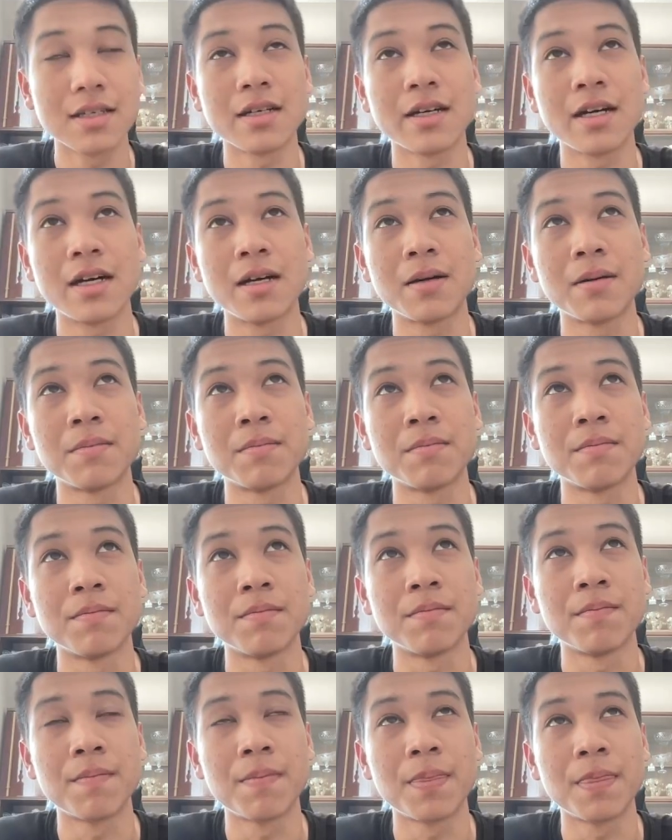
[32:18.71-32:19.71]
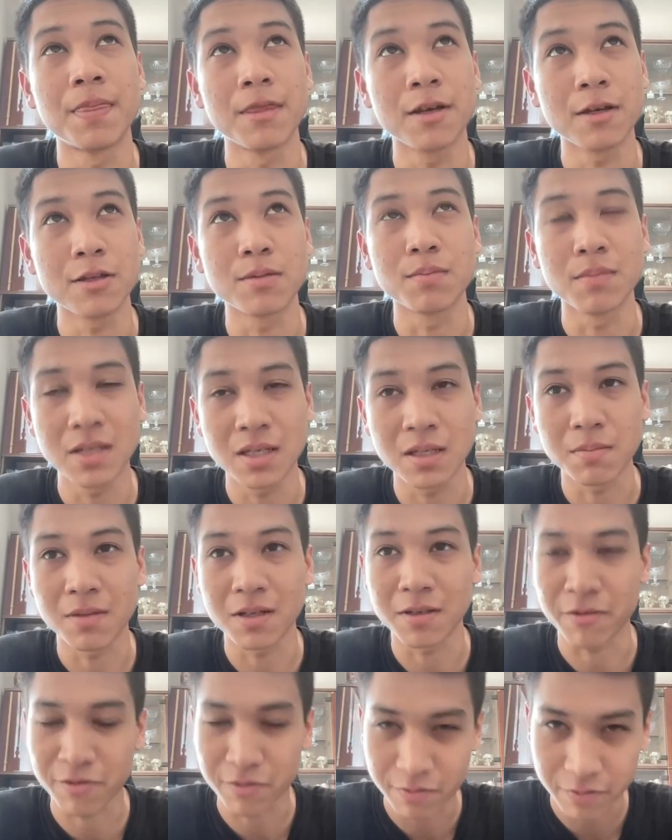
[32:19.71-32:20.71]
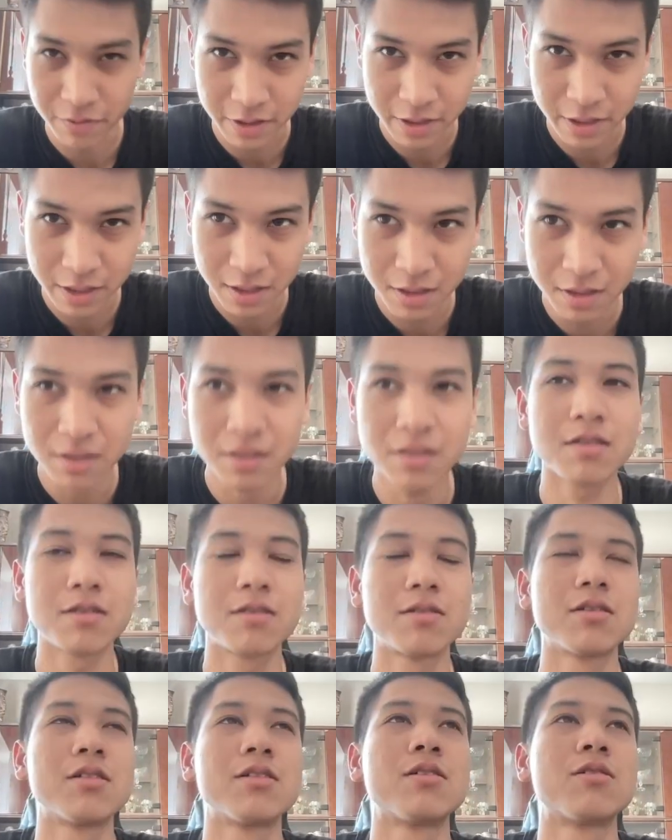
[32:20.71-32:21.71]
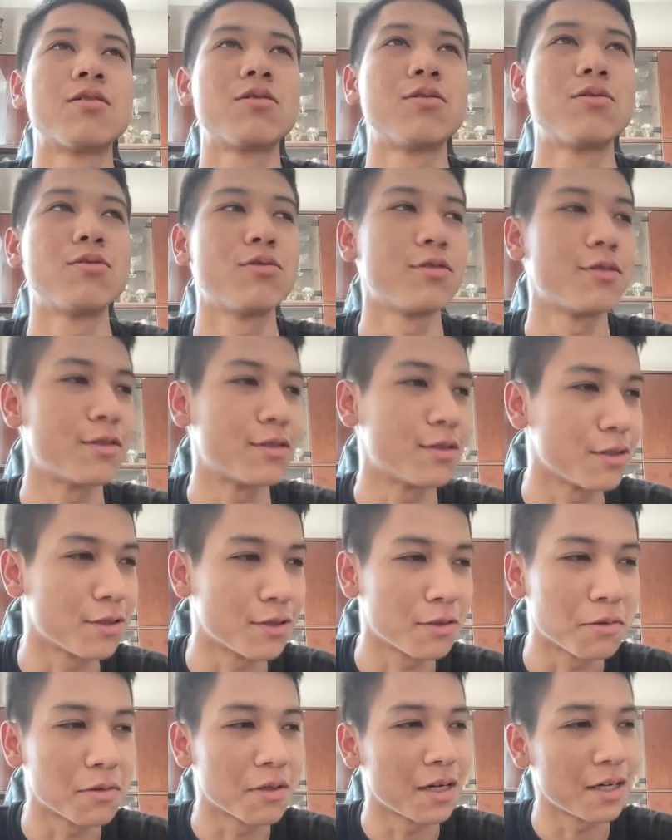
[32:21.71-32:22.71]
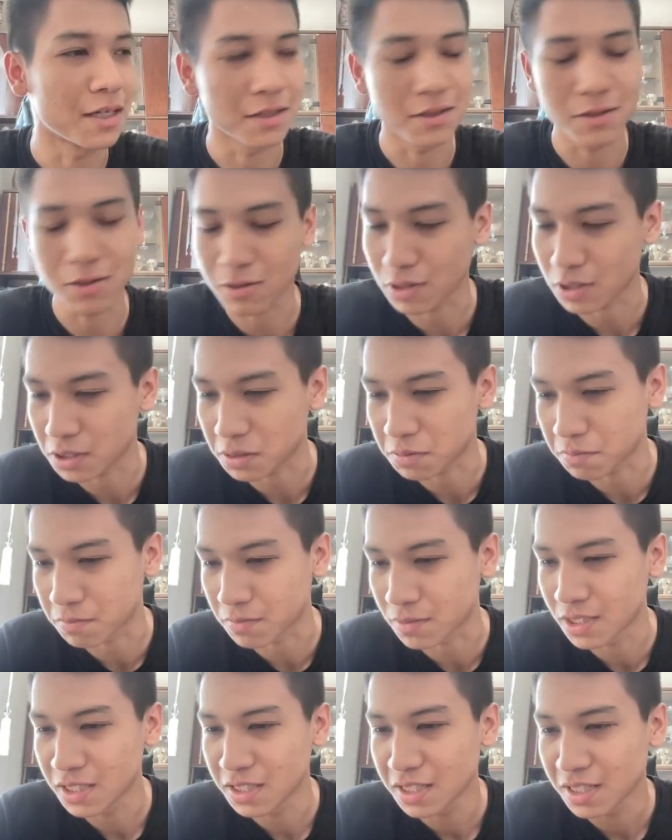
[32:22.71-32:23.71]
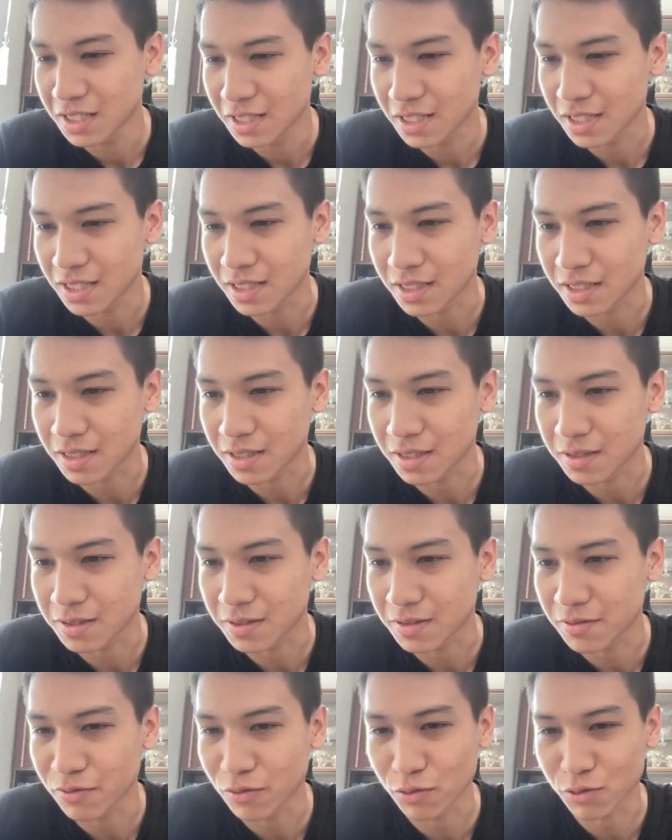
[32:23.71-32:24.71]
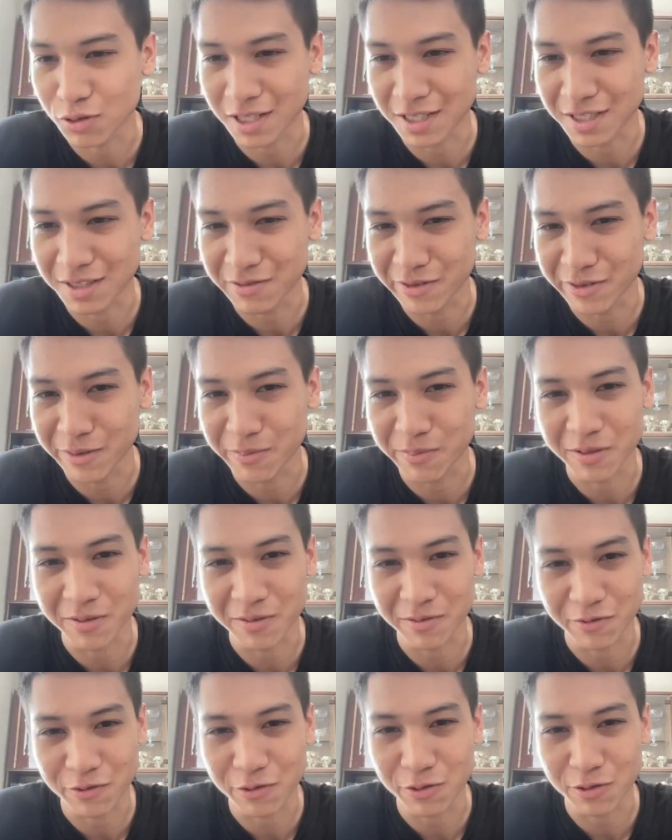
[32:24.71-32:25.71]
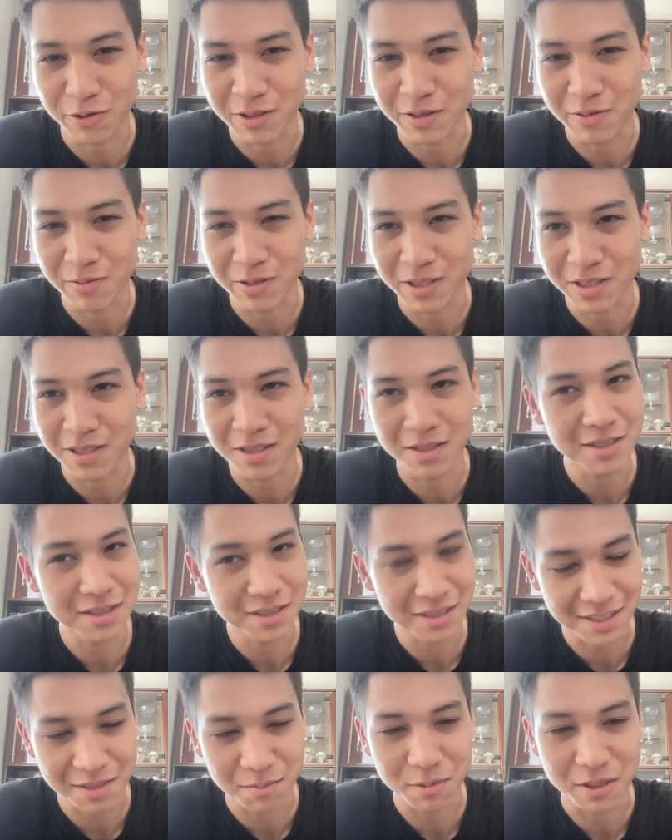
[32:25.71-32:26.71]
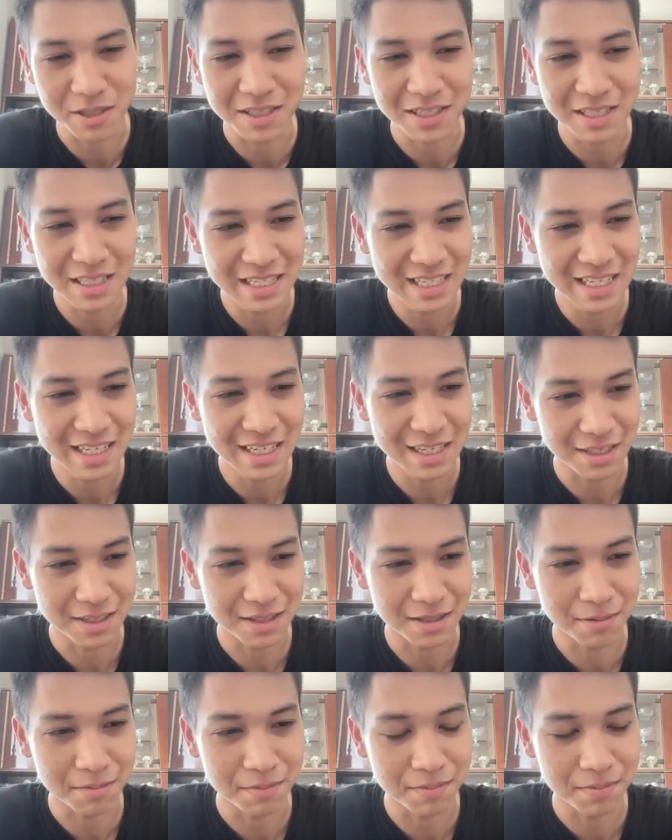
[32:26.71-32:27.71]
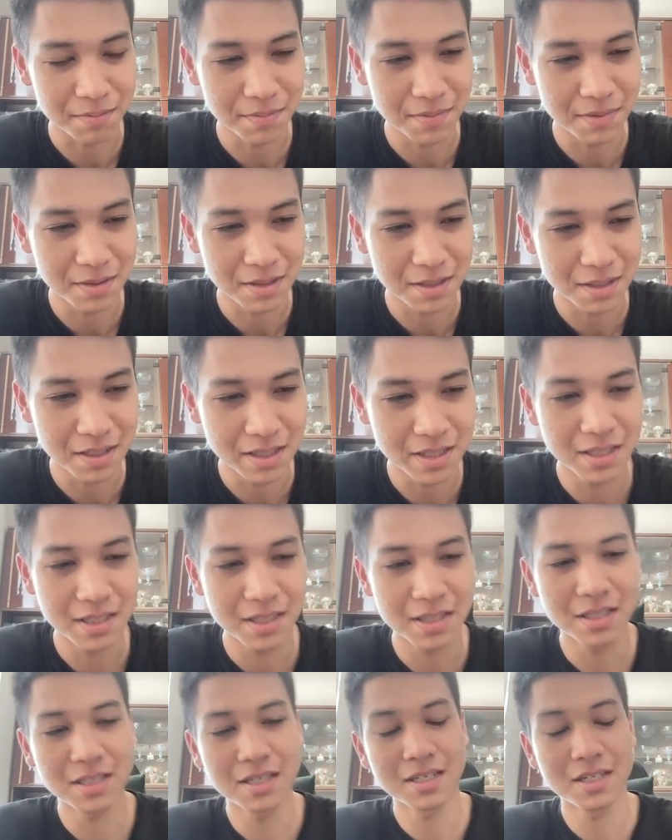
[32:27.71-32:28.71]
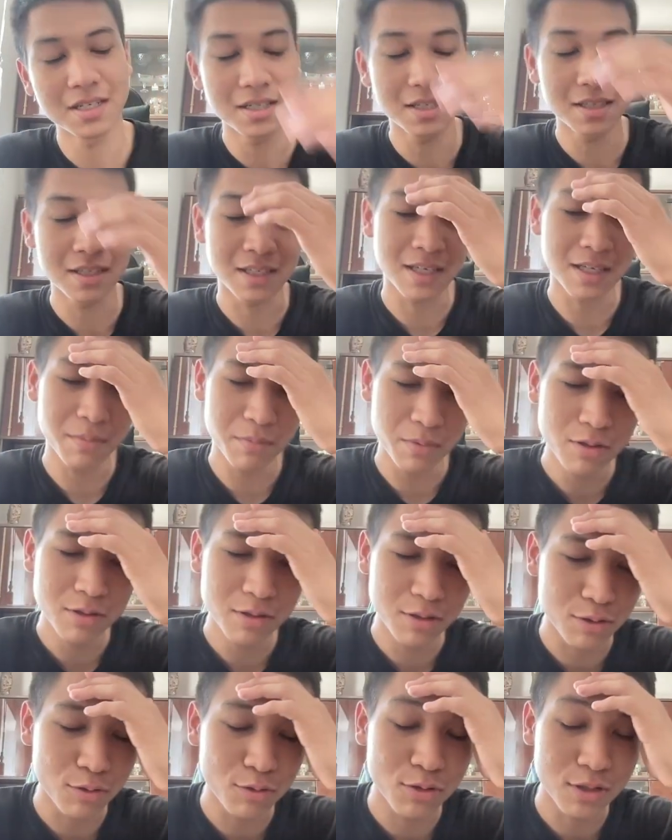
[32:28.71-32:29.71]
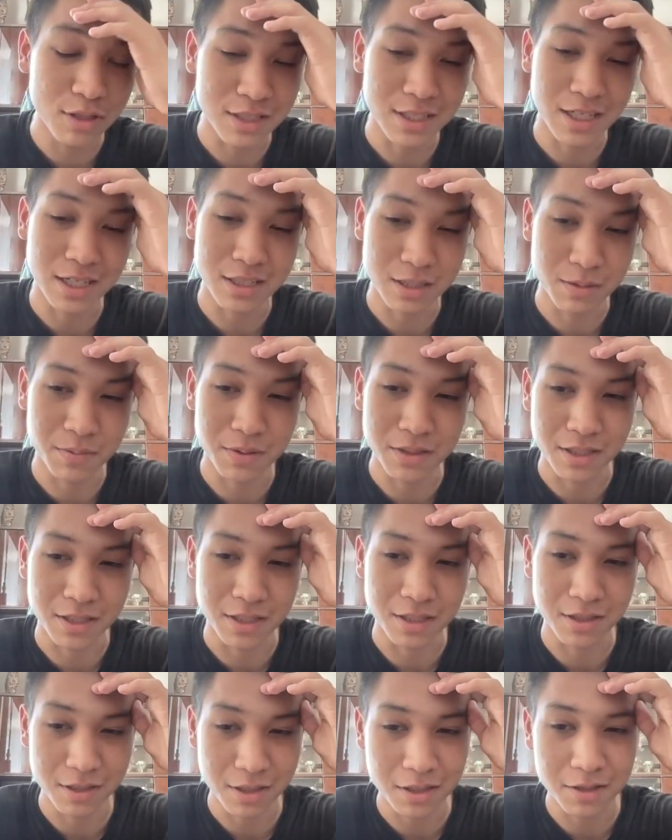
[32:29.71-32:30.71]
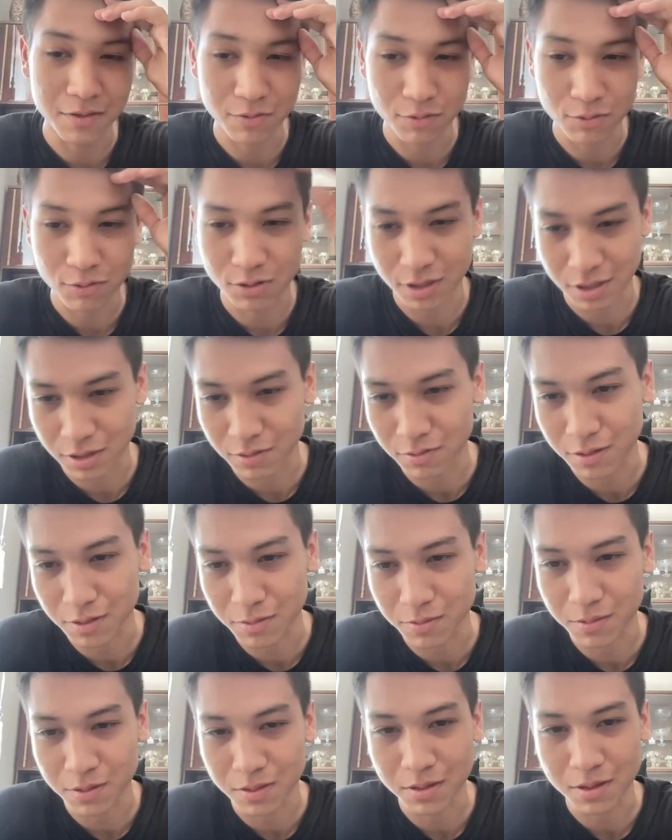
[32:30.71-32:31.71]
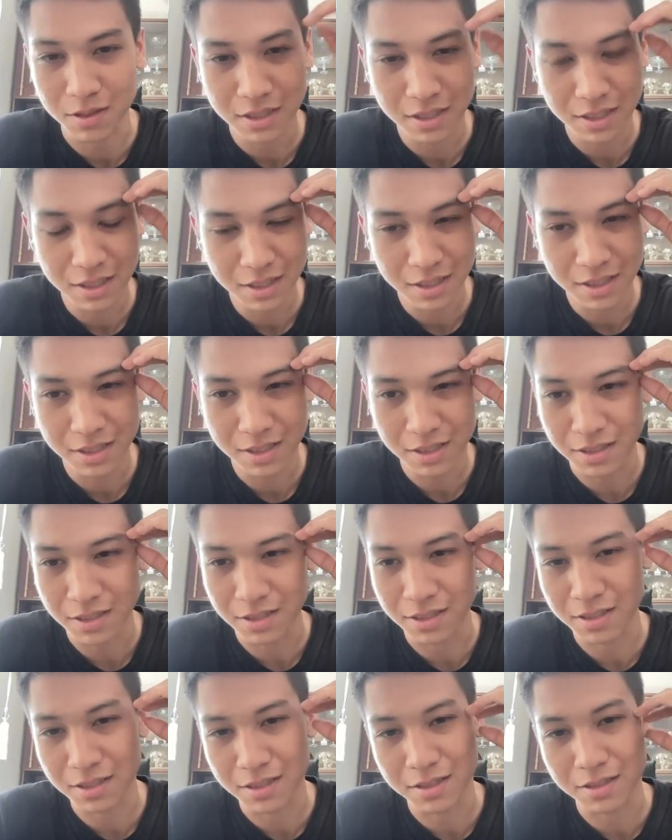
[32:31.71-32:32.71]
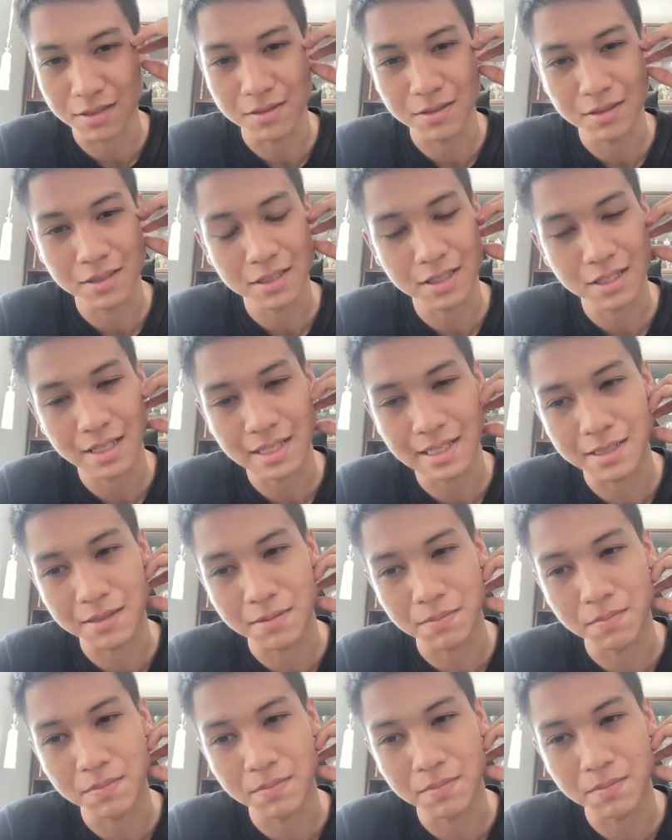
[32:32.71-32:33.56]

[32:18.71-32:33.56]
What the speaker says: I not me, my friend, who is I call him a full stack developer for a reason. I mean, um, he built it using ChatGPT. He's not a full stack developer. It's just a claim.